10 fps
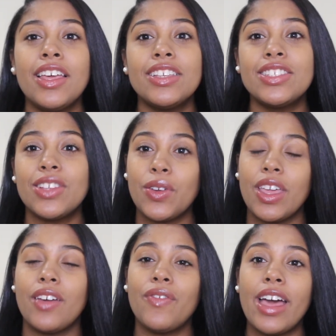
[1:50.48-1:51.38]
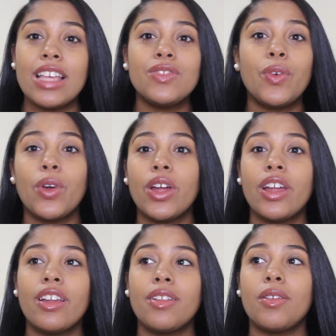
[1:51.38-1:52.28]
So yeah, fast
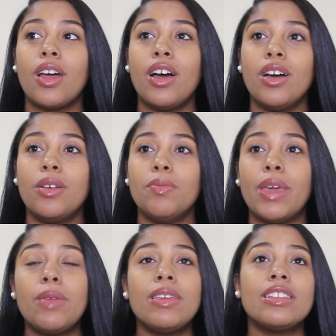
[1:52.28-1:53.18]
forward, baby